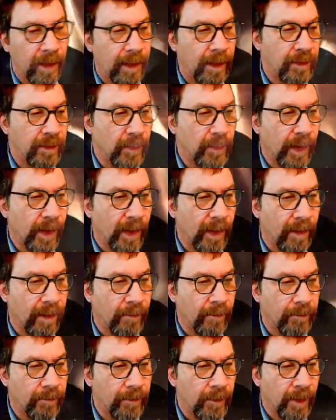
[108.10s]
and you
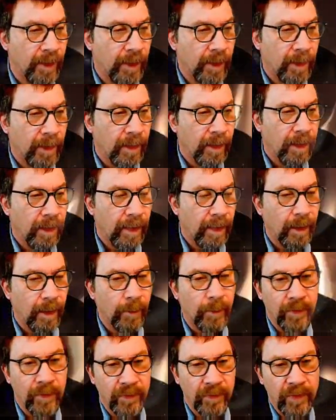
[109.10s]
have a
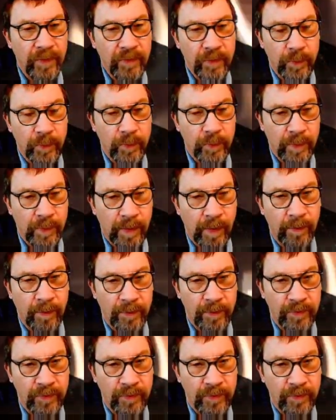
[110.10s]
residual color